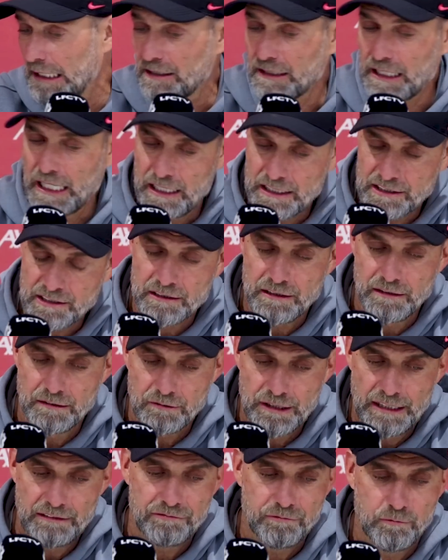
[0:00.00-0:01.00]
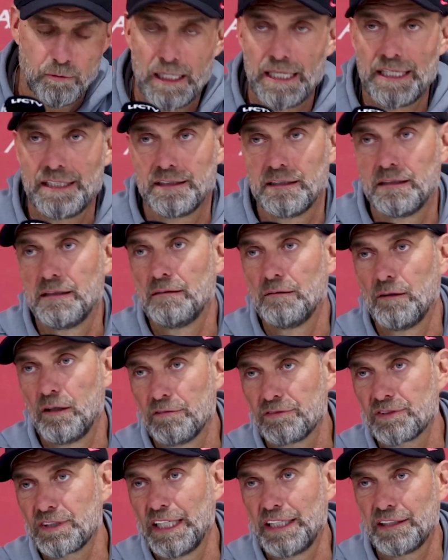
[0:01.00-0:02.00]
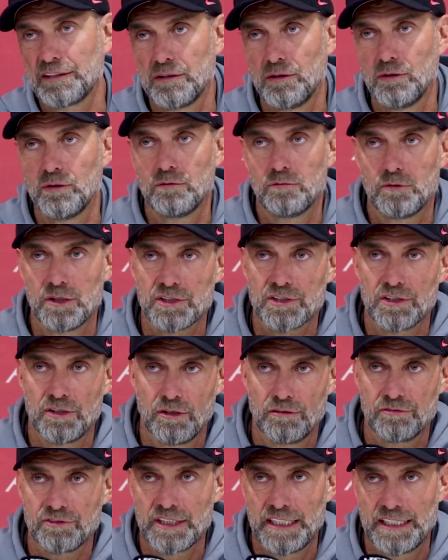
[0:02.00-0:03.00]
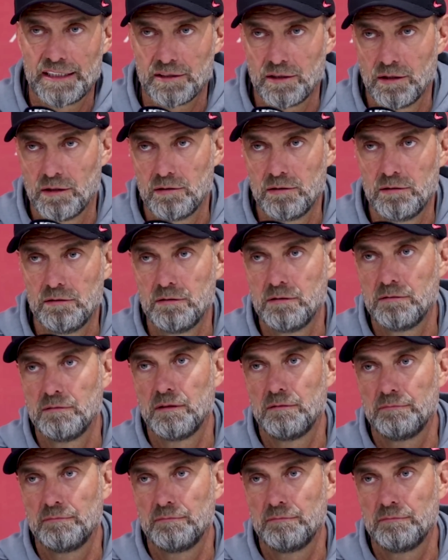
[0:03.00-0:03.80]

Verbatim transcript: and asked the ref why the offside goal was an offside goal,